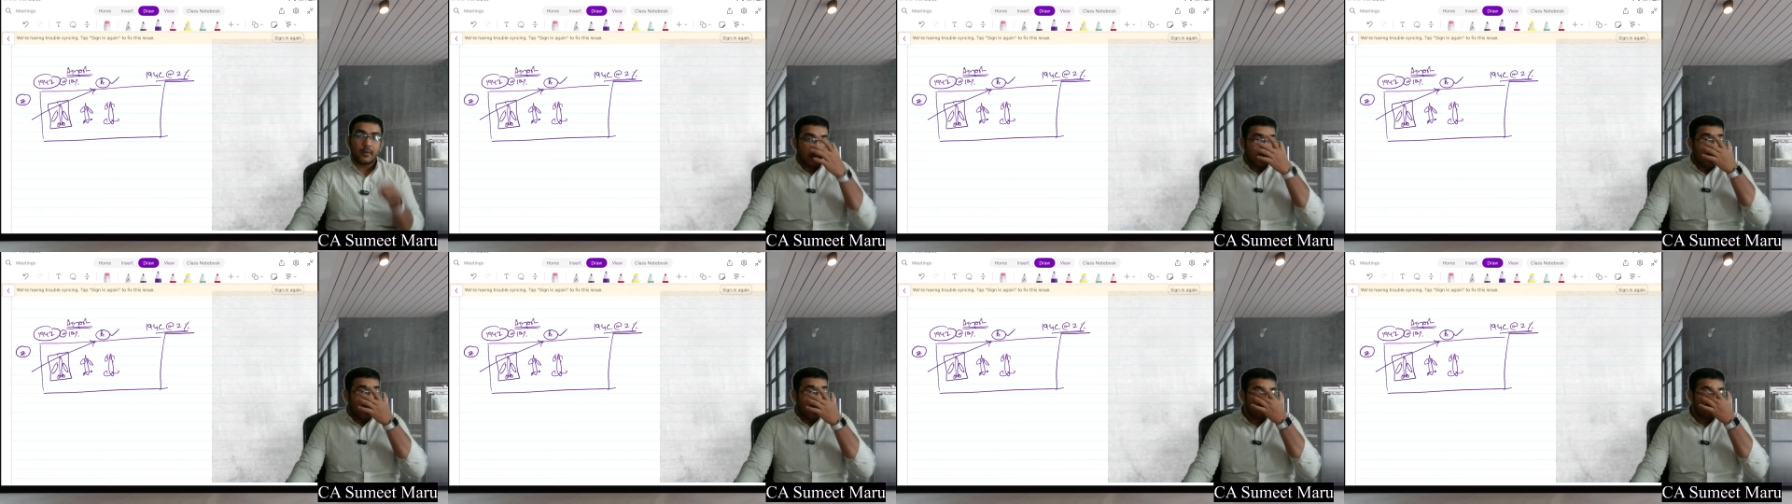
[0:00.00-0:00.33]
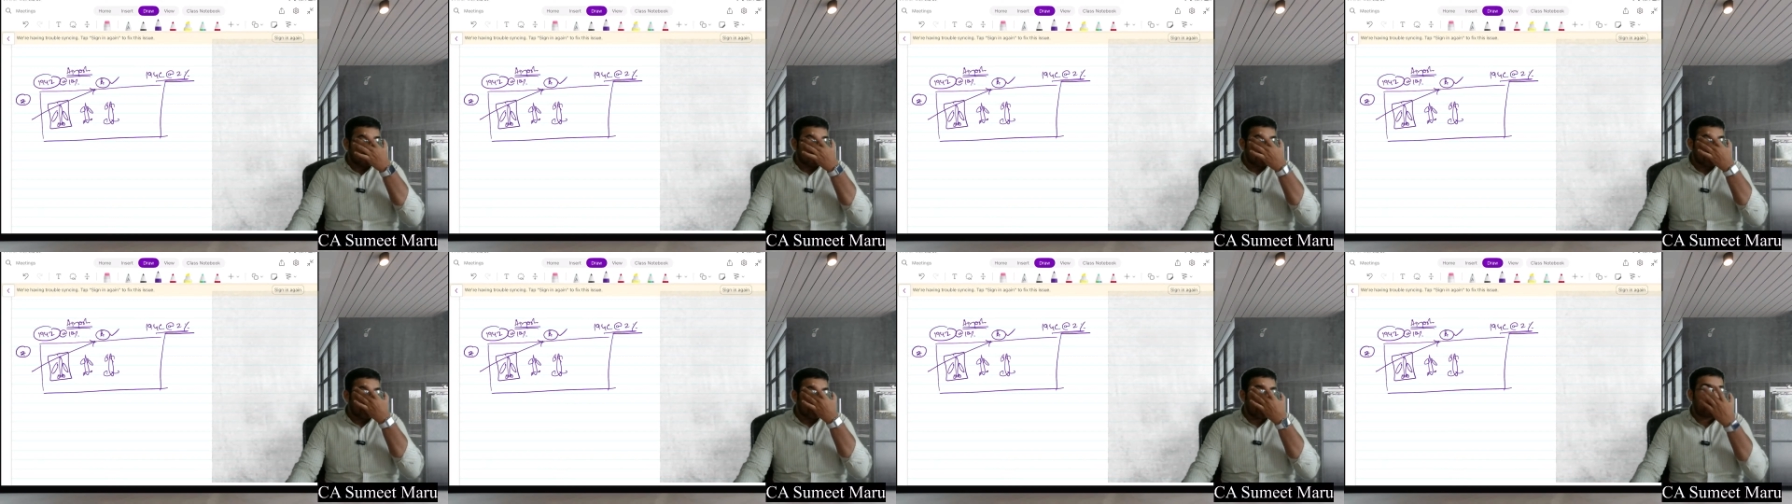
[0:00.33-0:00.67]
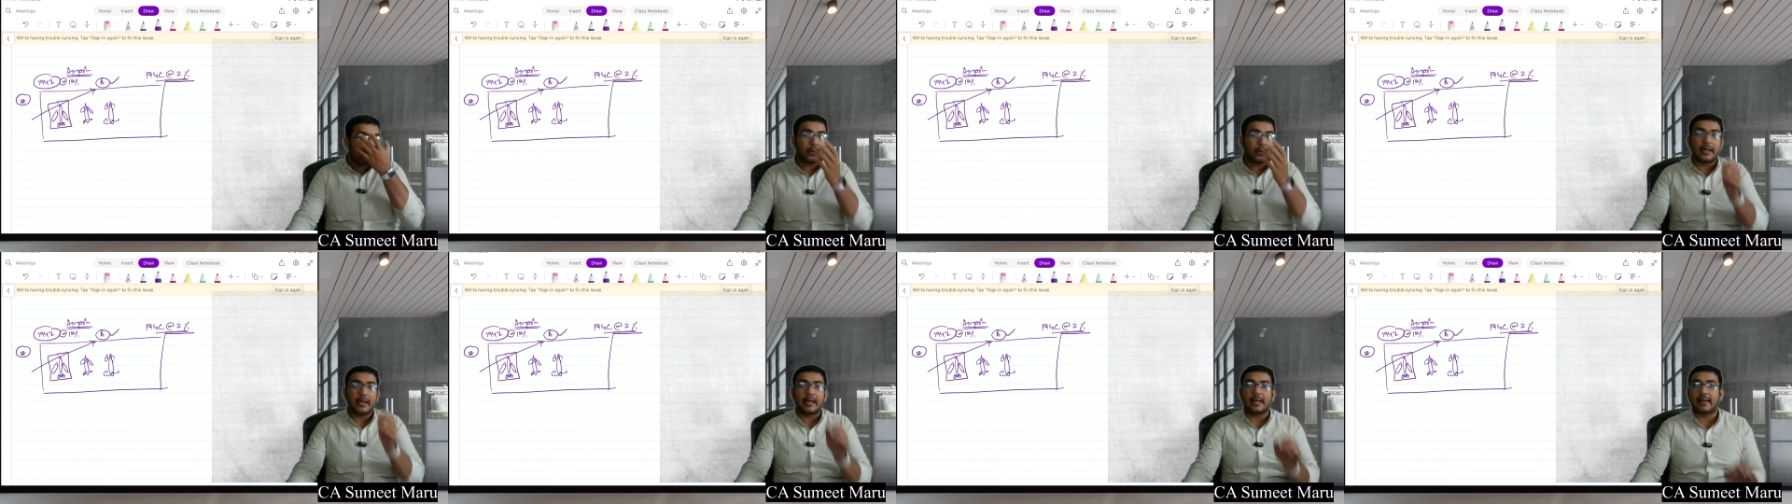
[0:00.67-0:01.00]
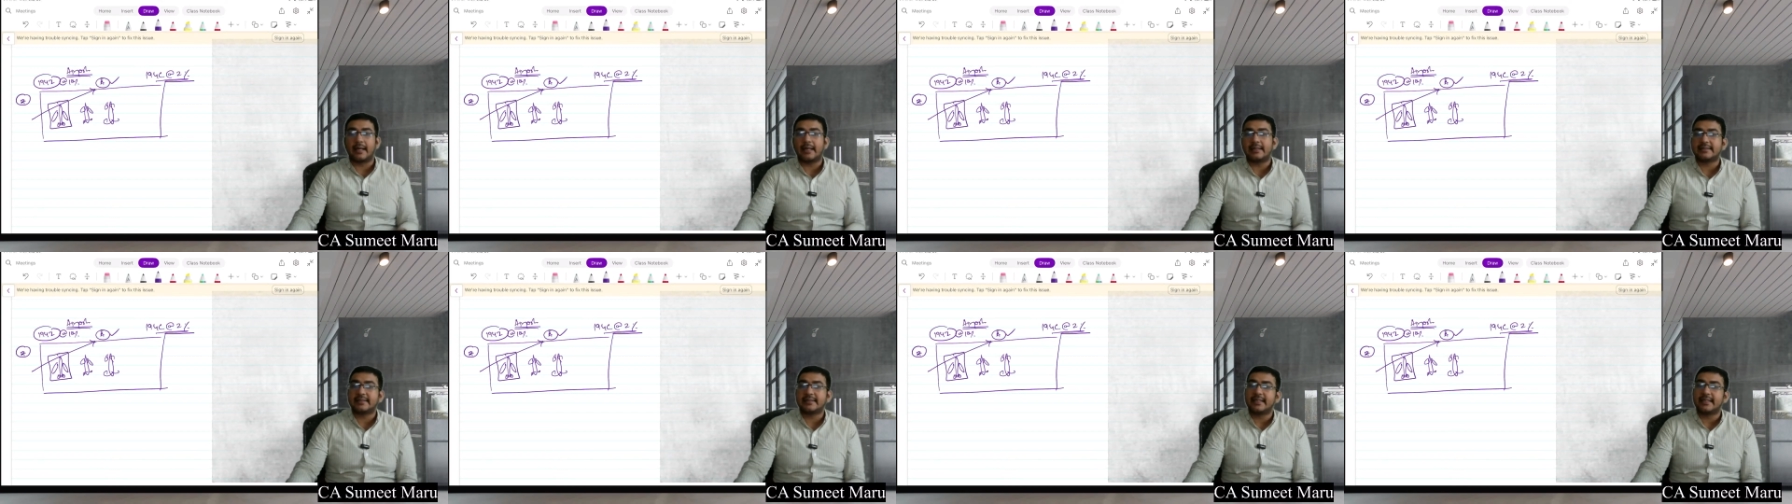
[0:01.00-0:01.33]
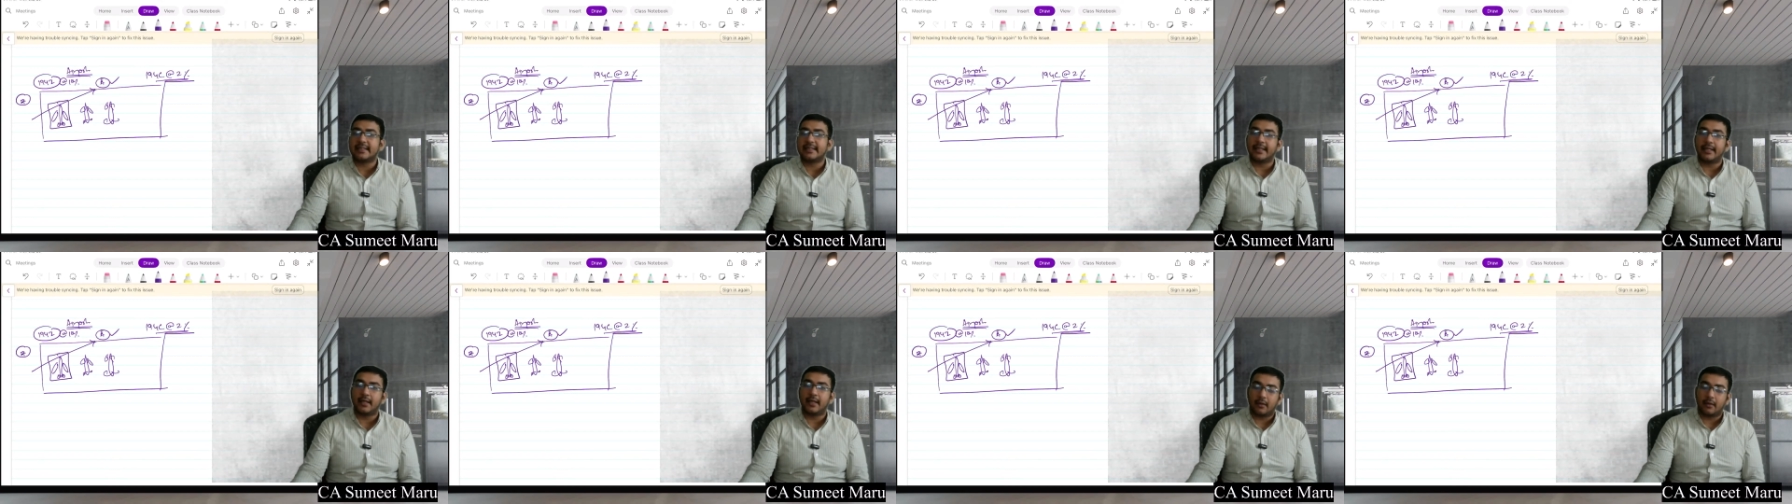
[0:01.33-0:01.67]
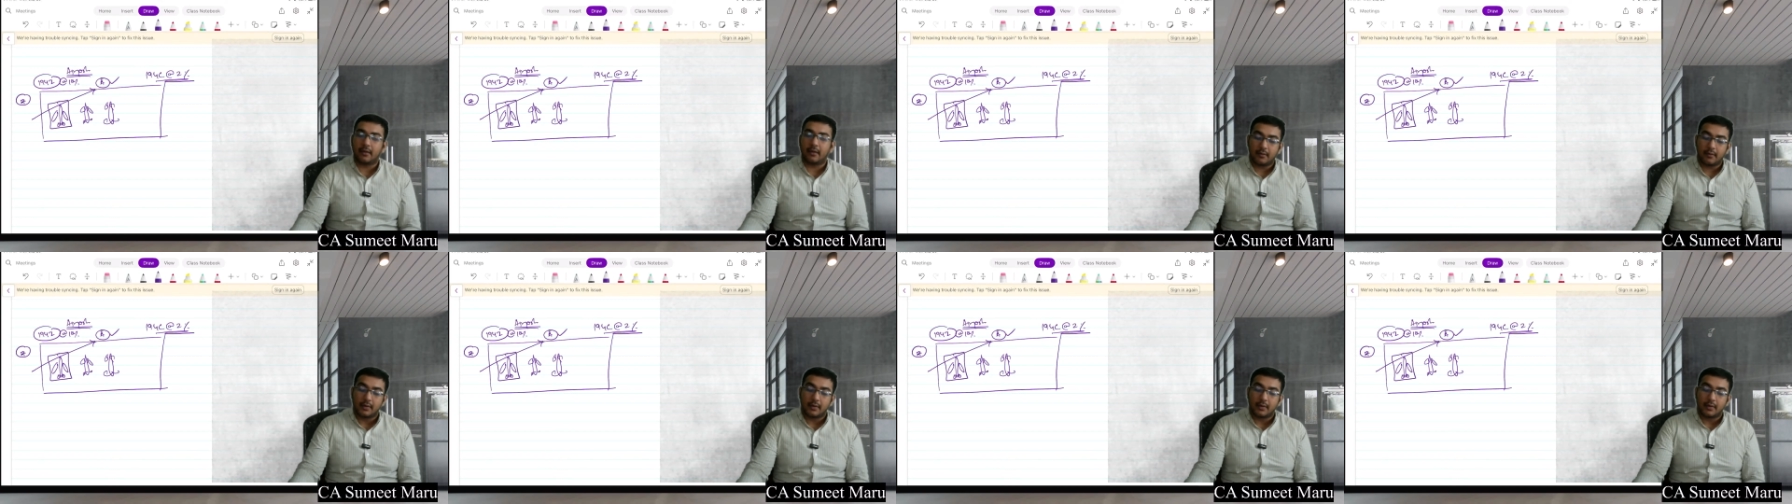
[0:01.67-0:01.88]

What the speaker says: of Singapore Airlines in India.